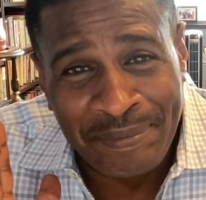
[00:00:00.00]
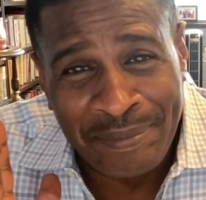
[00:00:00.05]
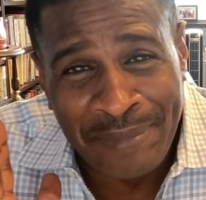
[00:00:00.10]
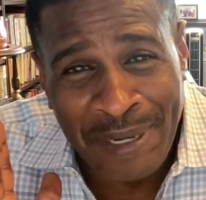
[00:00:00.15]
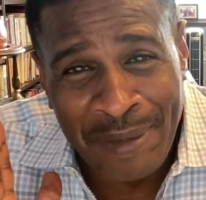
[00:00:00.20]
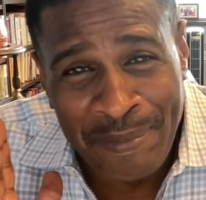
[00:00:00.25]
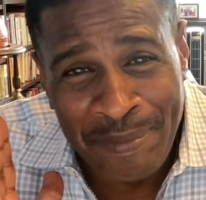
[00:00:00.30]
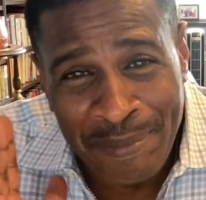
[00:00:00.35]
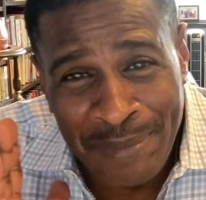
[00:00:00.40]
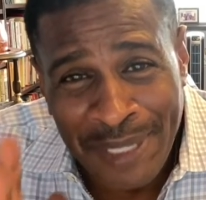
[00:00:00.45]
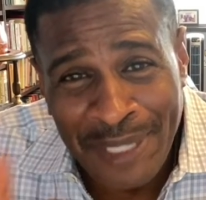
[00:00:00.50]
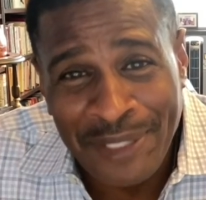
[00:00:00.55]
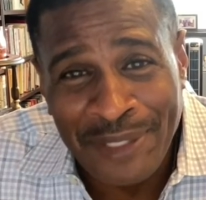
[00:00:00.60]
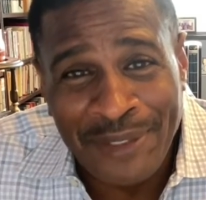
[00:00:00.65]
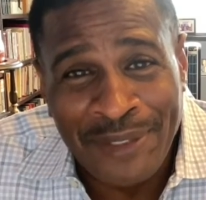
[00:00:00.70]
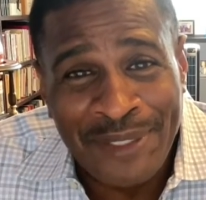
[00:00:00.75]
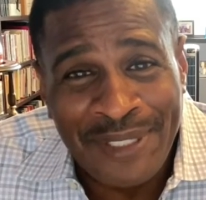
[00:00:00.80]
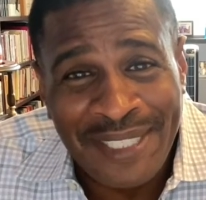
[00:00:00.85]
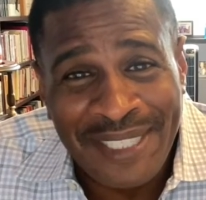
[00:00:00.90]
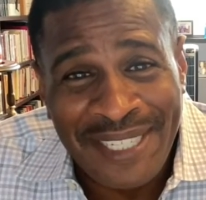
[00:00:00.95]
my
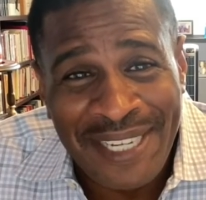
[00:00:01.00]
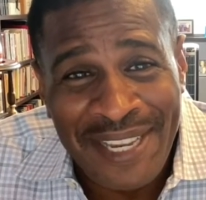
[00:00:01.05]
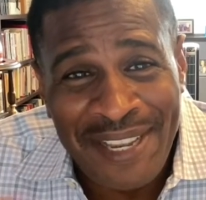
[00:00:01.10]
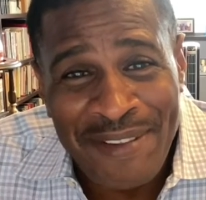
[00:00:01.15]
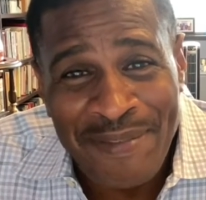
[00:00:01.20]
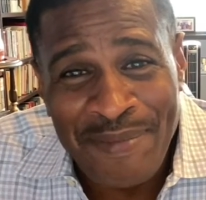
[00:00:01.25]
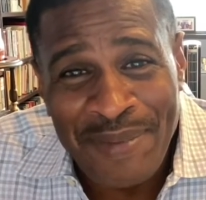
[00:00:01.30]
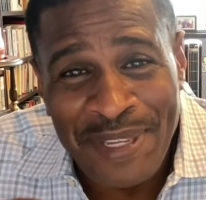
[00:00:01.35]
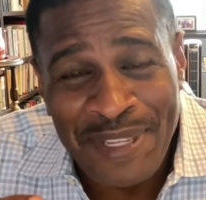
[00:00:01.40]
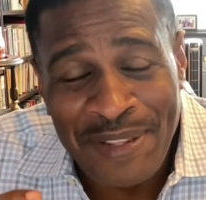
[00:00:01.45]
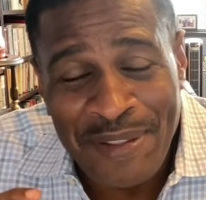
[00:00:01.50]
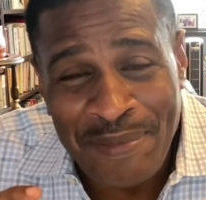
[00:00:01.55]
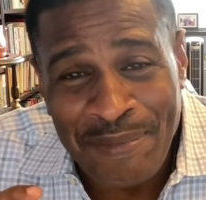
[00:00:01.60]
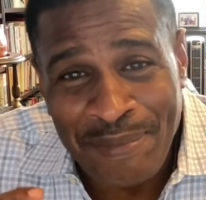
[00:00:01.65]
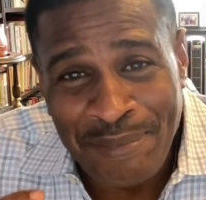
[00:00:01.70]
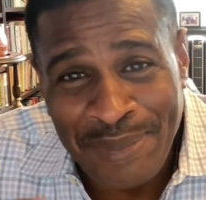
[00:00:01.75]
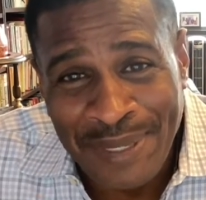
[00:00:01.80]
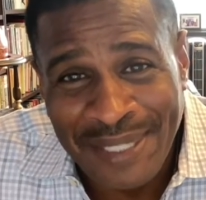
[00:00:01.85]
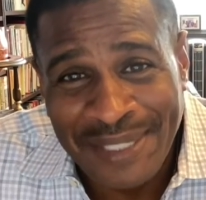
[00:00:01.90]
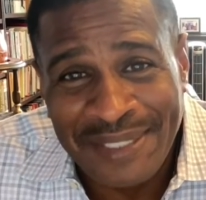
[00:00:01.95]
mother gave me the
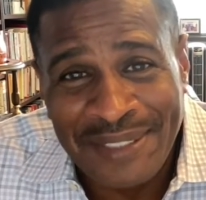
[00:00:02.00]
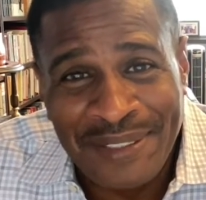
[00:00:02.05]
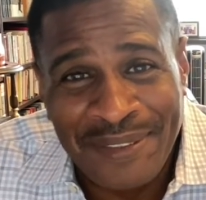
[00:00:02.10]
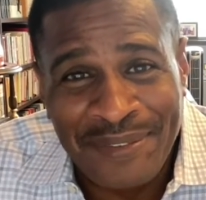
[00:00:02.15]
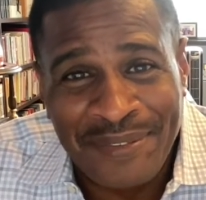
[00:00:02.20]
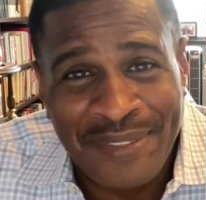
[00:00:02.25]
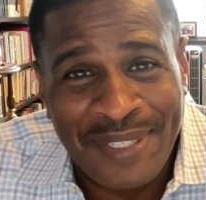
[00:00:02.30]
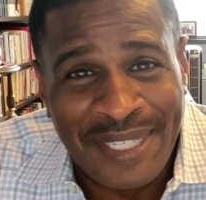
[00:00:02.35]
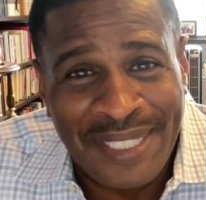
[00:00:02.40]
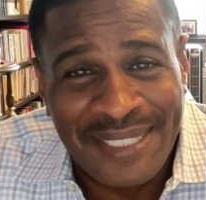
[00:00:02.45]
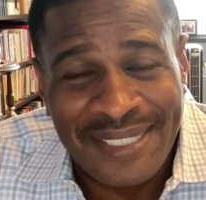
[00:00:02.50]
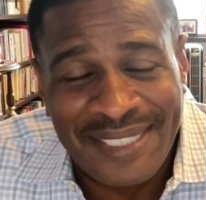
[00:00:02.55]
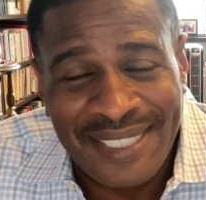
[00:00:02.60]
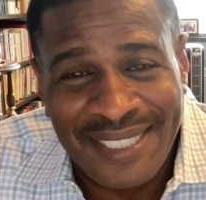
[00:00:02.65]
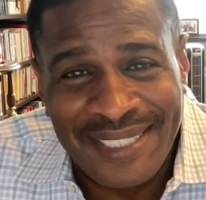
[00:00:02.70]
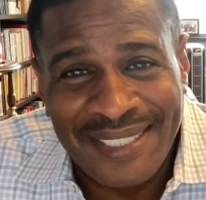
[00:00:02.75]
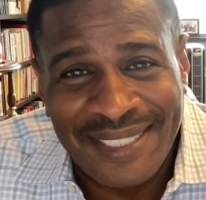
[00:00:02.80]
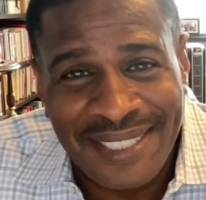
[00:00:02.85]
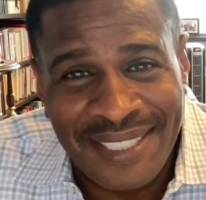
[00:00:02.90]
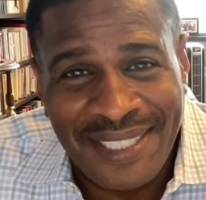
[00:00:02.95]
best advice
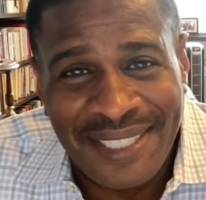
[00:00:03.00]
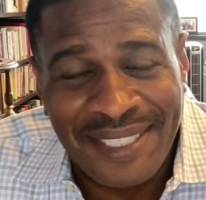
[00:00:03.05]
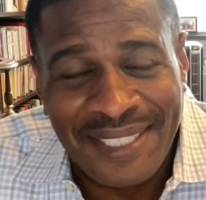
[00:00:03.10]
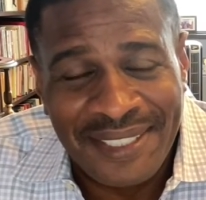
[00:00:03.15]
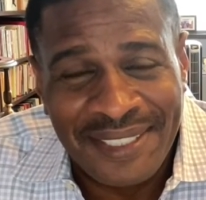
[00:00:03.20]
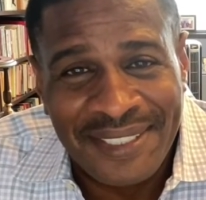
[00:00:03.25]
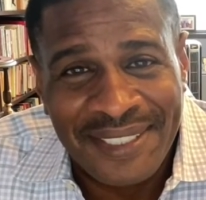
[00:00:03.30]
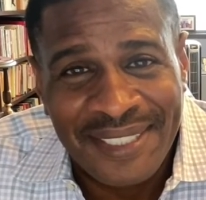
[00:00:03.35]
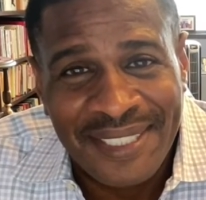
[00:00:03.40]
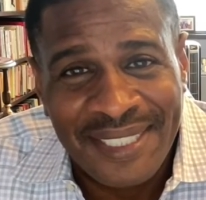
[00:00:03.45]
as a kid.